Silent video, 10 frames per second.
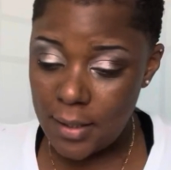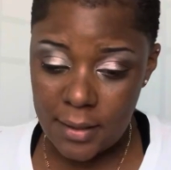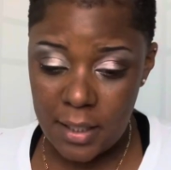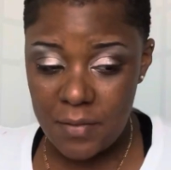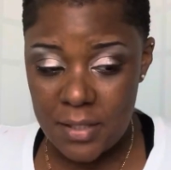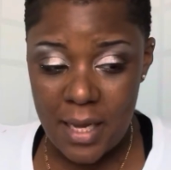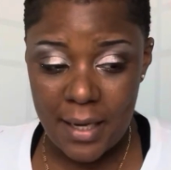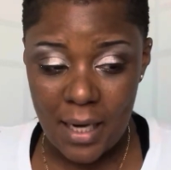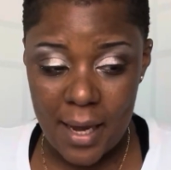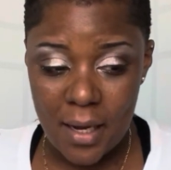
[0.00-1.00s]
give and take
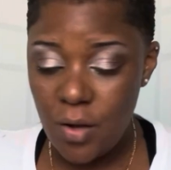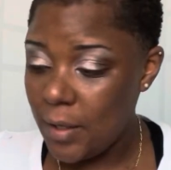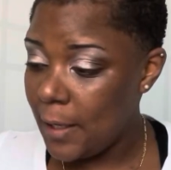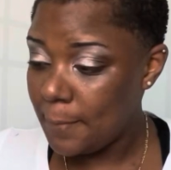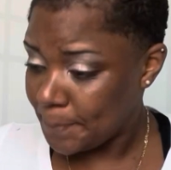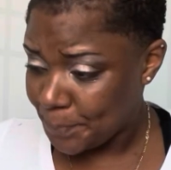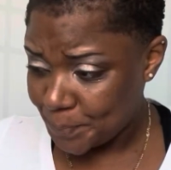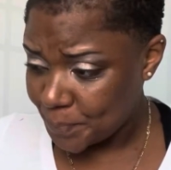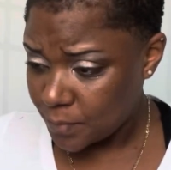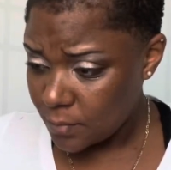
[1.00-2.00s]
like okay
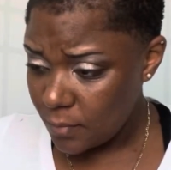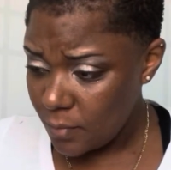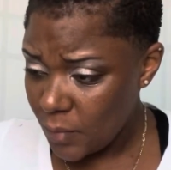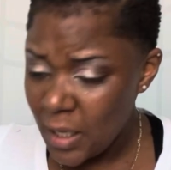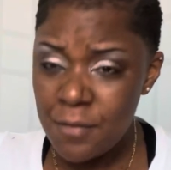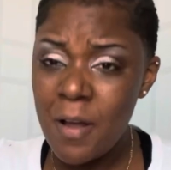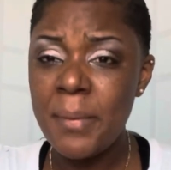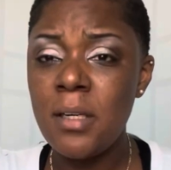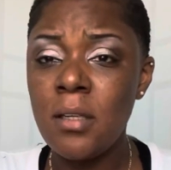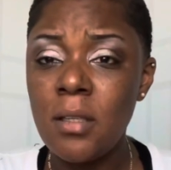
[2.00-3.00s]
if I'm
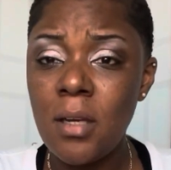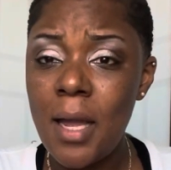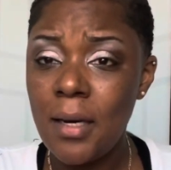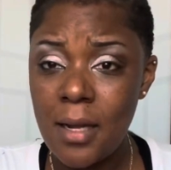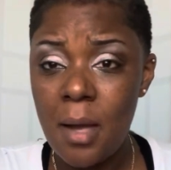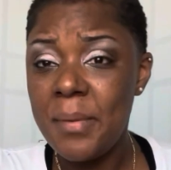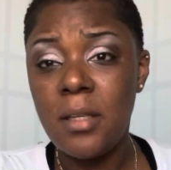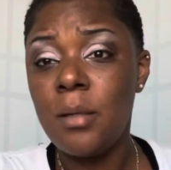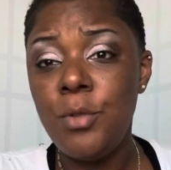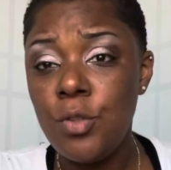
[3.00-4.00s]
in a like like I'm in a
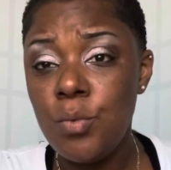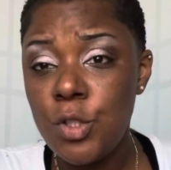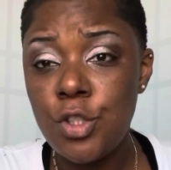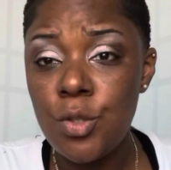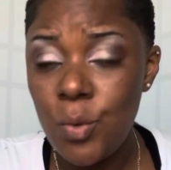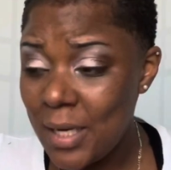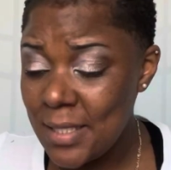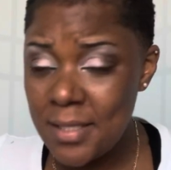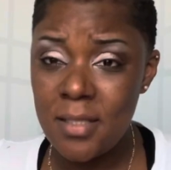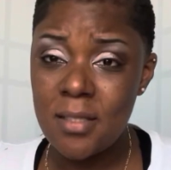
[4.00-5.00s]
community with you and I
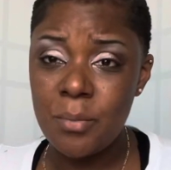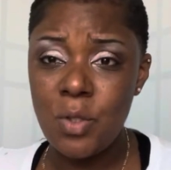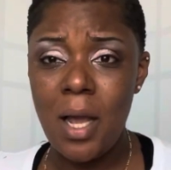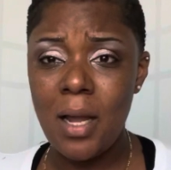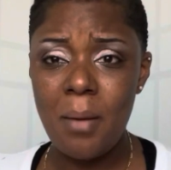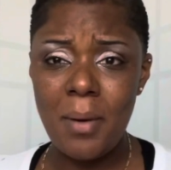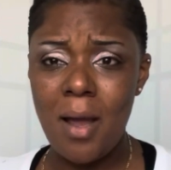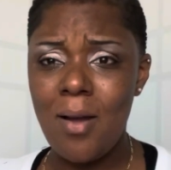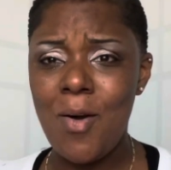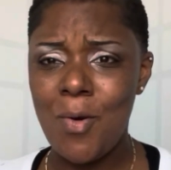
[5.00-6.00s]
see something you like, I'm like,
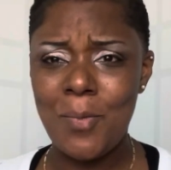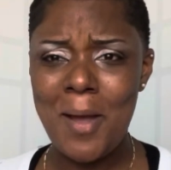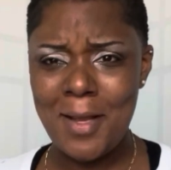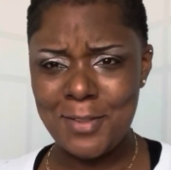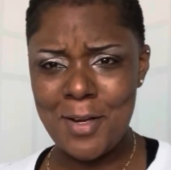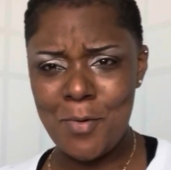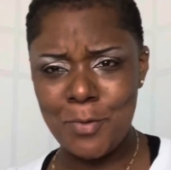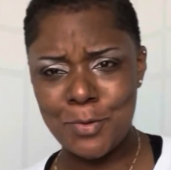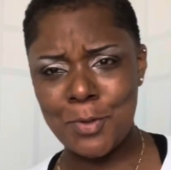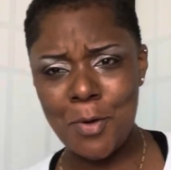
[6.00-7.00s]
oh man, that
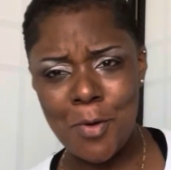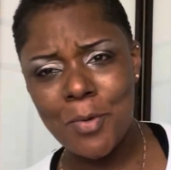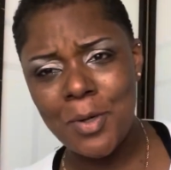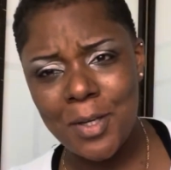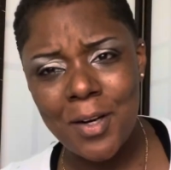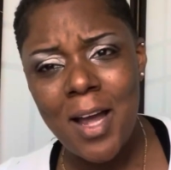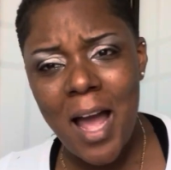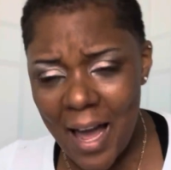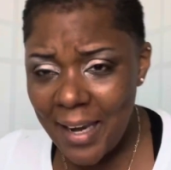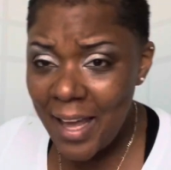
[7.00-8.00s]
was cute. Or
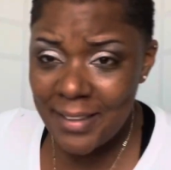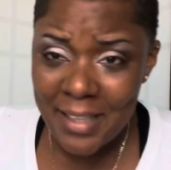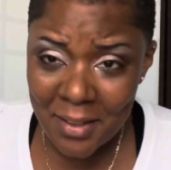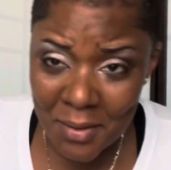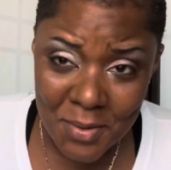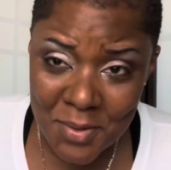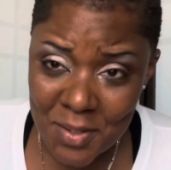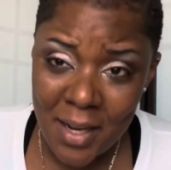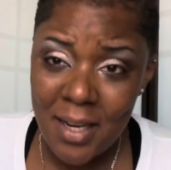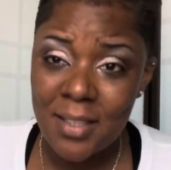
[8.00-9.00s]
I like that little
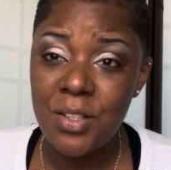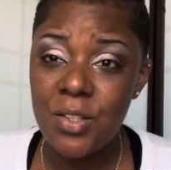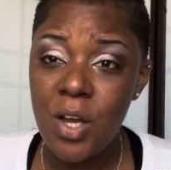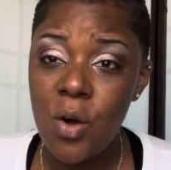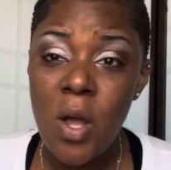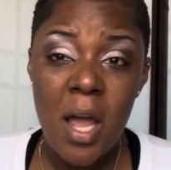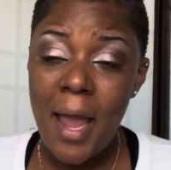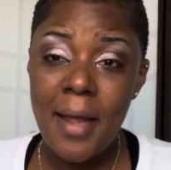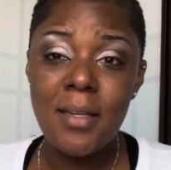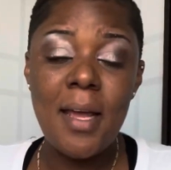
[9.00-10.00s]
saying, you know.
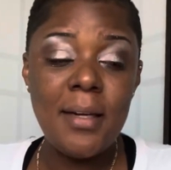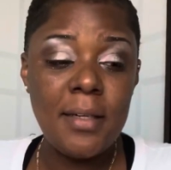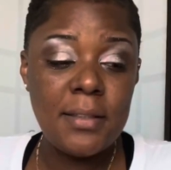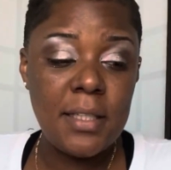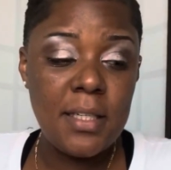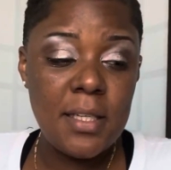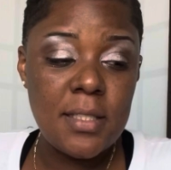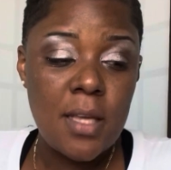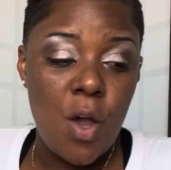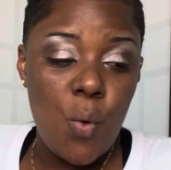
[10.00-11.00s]
And and, and the thing is,
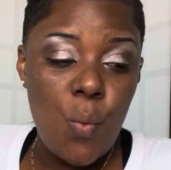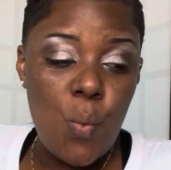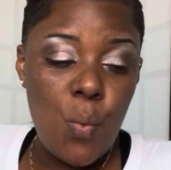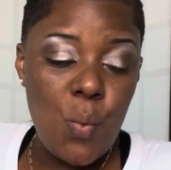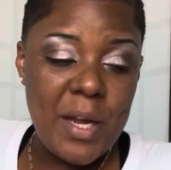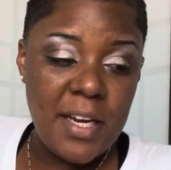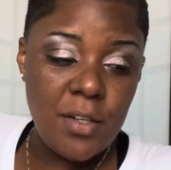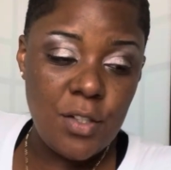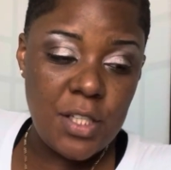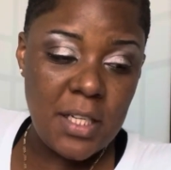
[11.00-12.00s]
with
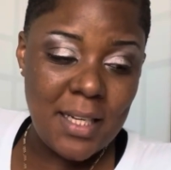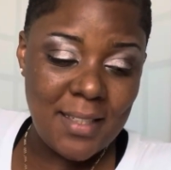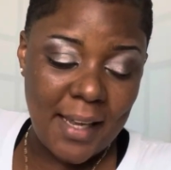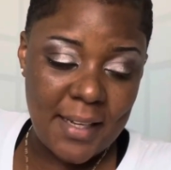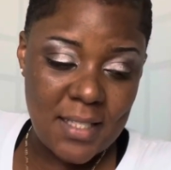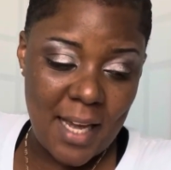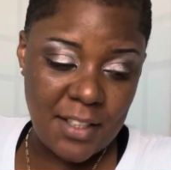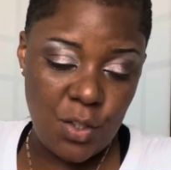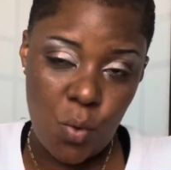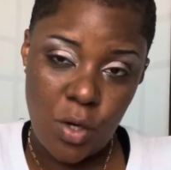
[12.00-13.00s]
energy, it like it's like
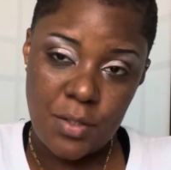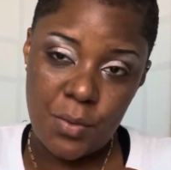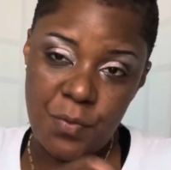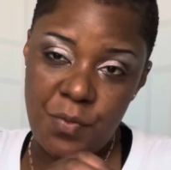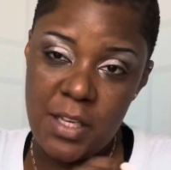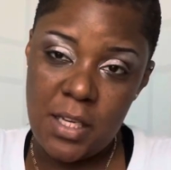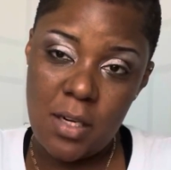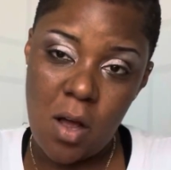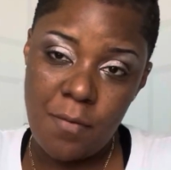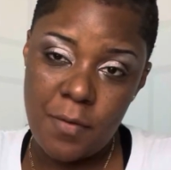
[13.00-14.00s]
you want to feed
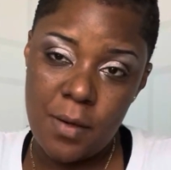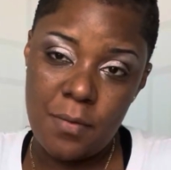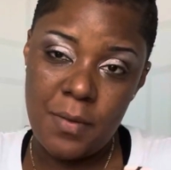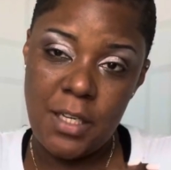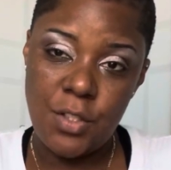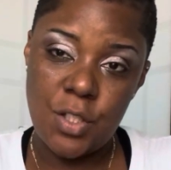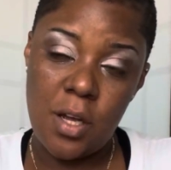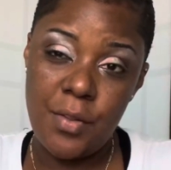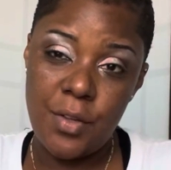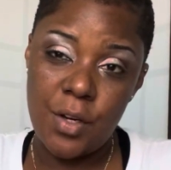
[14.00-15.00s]
off of each
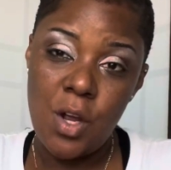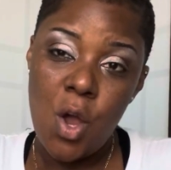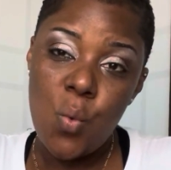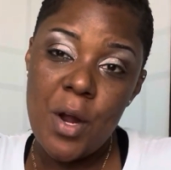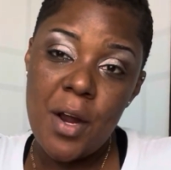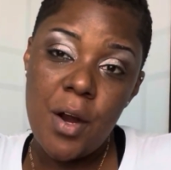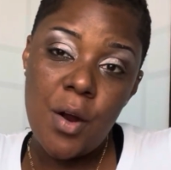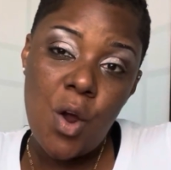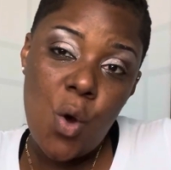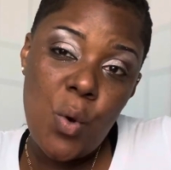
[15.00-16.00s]
other.
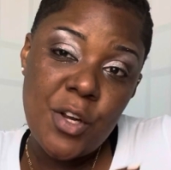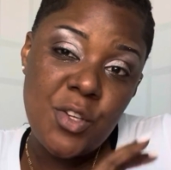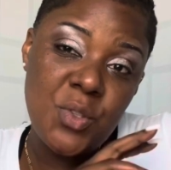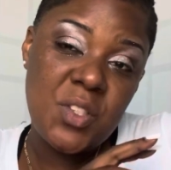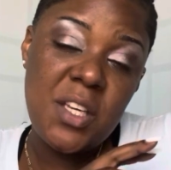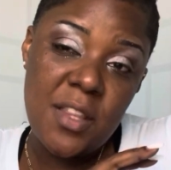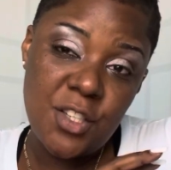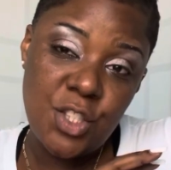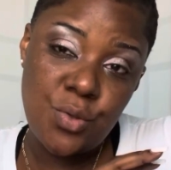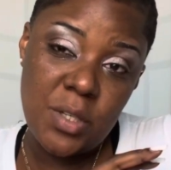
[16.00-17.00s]
Where where you see their
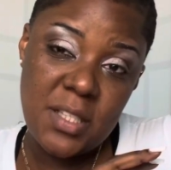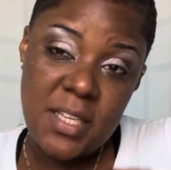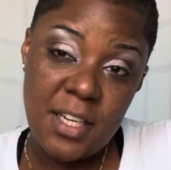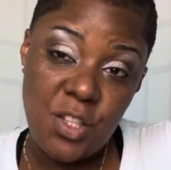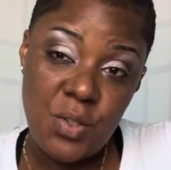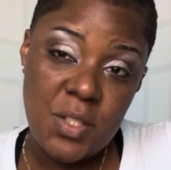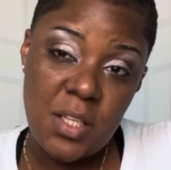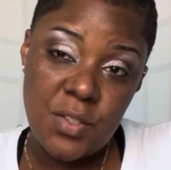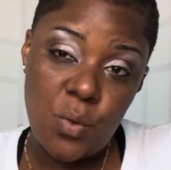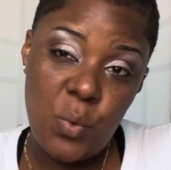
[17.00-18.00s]
strength in, and you see
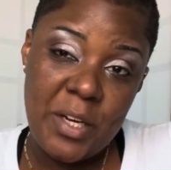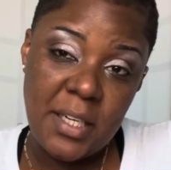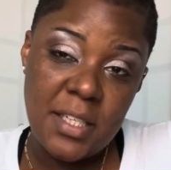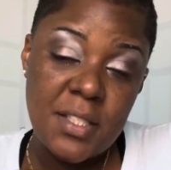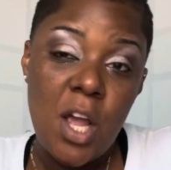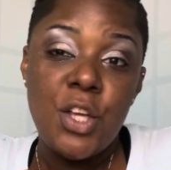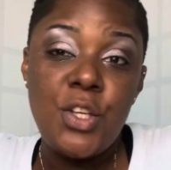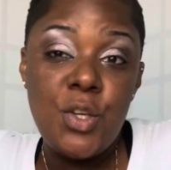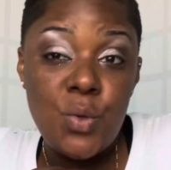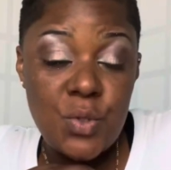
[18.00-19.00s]
it's a weakness,
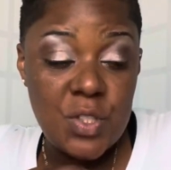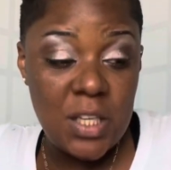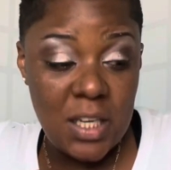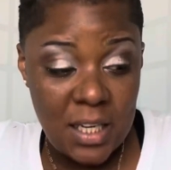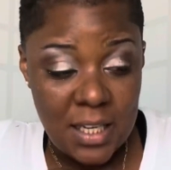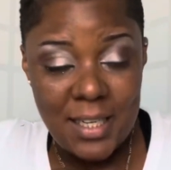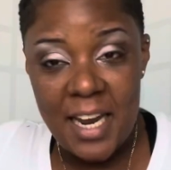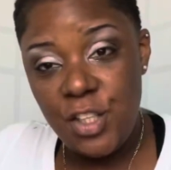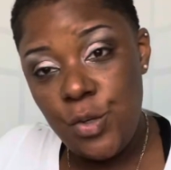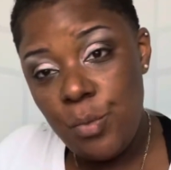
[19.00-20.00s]
you see it
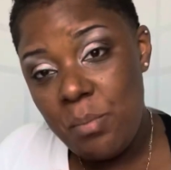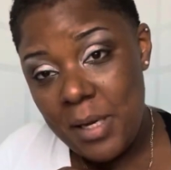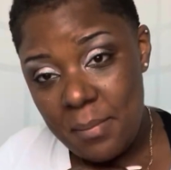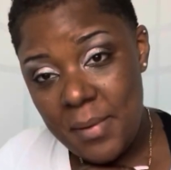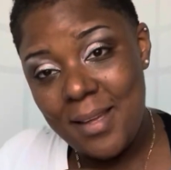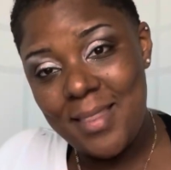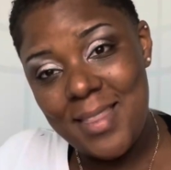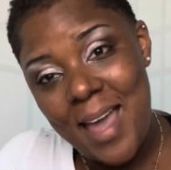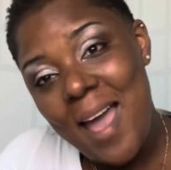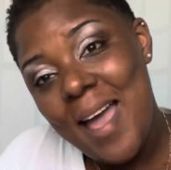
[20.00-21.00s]
and you mimic
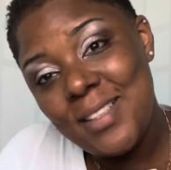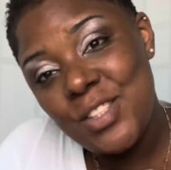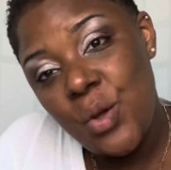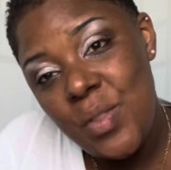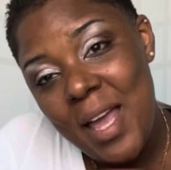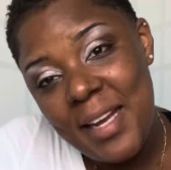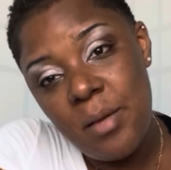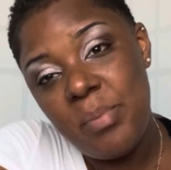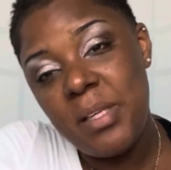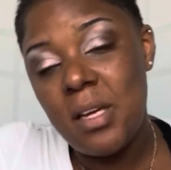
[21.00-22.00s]
that so that
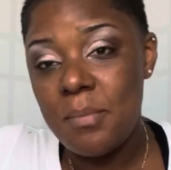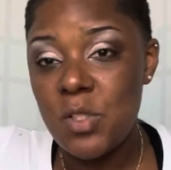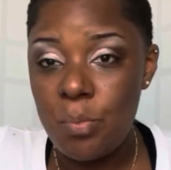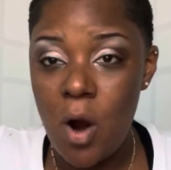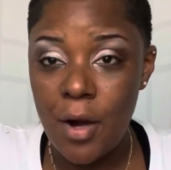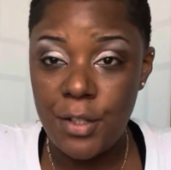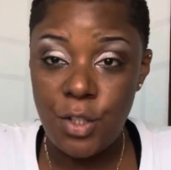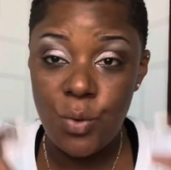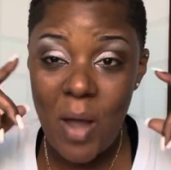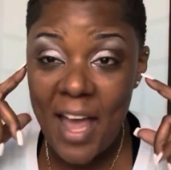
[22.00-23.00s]
it becomes a part of
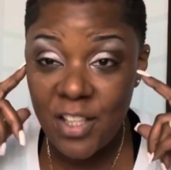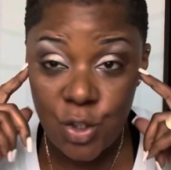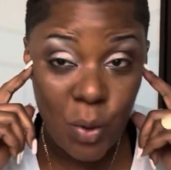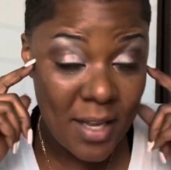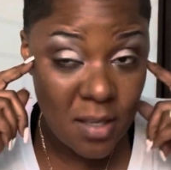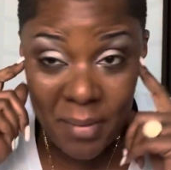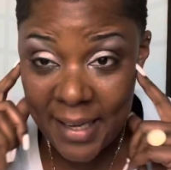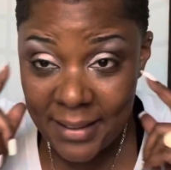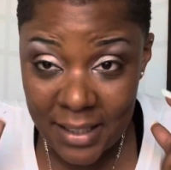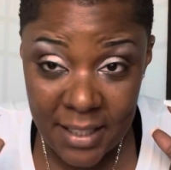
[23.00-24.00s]
you as you as a
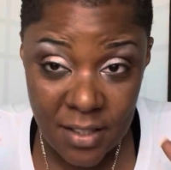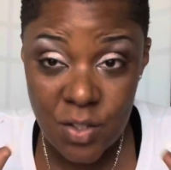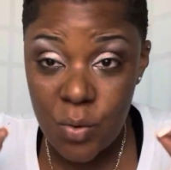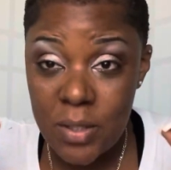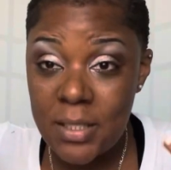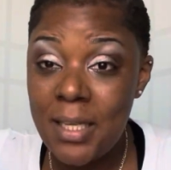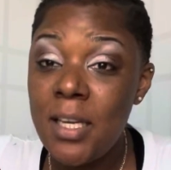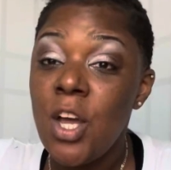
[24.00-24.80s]
man thinking so is he.